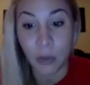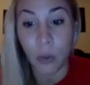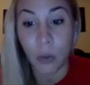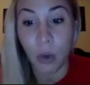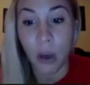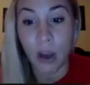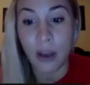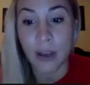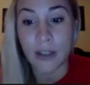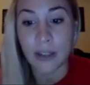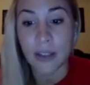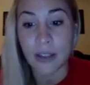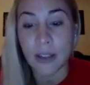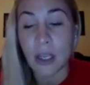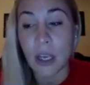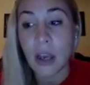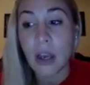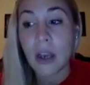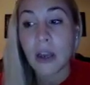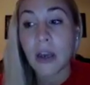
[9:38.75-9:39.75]

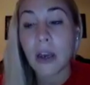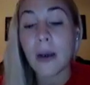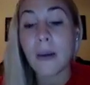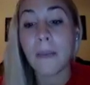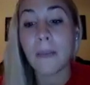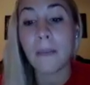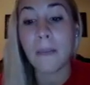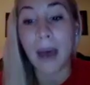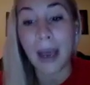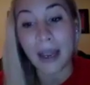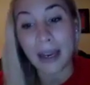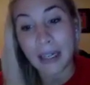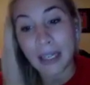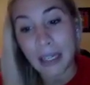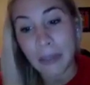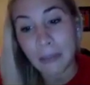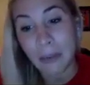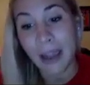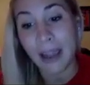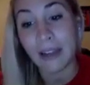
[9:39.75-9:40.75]
was
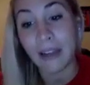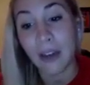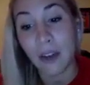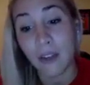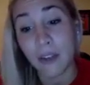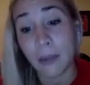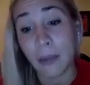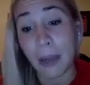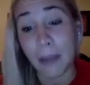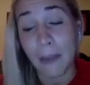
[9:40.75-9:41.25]
combining my love and